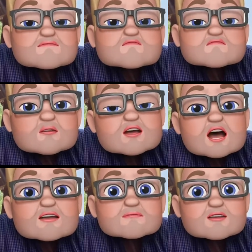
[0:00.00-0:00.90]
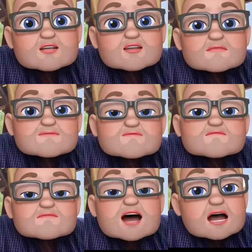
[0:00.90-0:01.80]
or an entrepreneur,
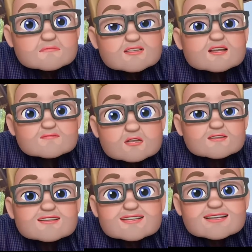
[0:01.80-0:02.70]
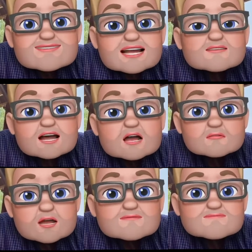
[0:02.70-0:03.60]
I'm going to roll the dice on that
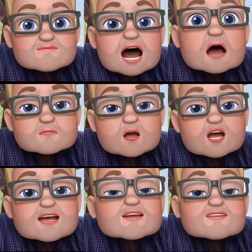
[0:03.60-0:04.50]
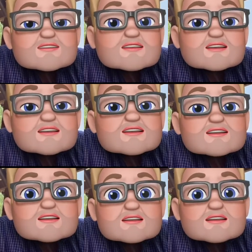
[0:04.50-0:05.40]
one. I would.
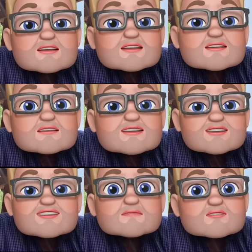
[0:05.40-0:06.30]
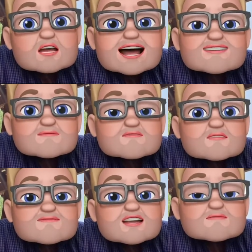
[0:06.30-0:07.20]
The use of plasma
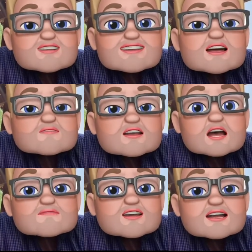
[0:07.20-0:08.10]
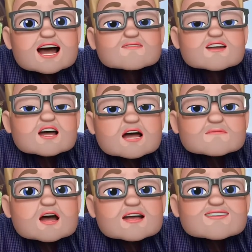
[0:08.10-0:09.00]
from subjects that recovered and have the
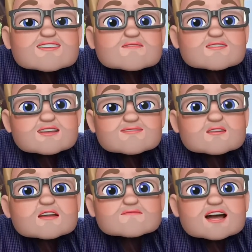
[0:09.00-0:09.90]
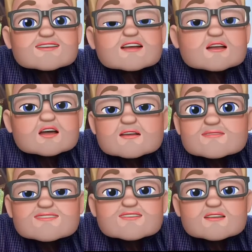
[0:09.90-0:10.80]
antibodies for use with infected
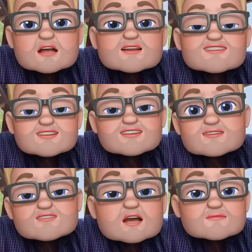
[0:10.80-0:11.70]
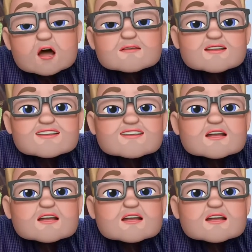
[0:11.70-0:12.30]
Americans also shows great promise.